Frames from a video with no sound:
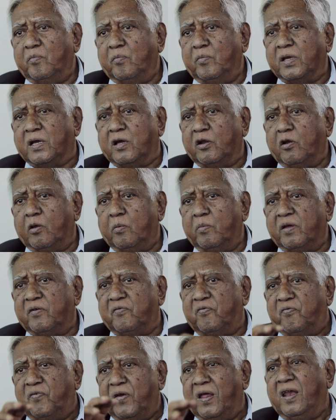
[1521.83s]
an
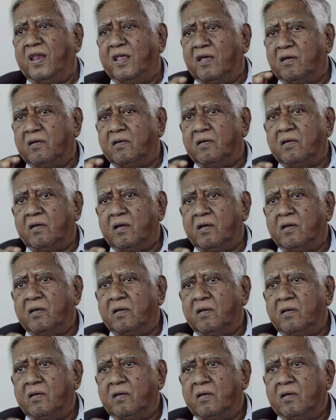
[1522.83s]
economic failure,
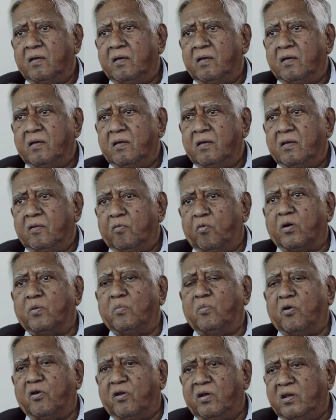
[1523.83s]

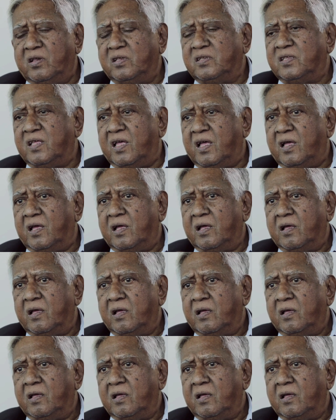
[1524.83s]
what model is there?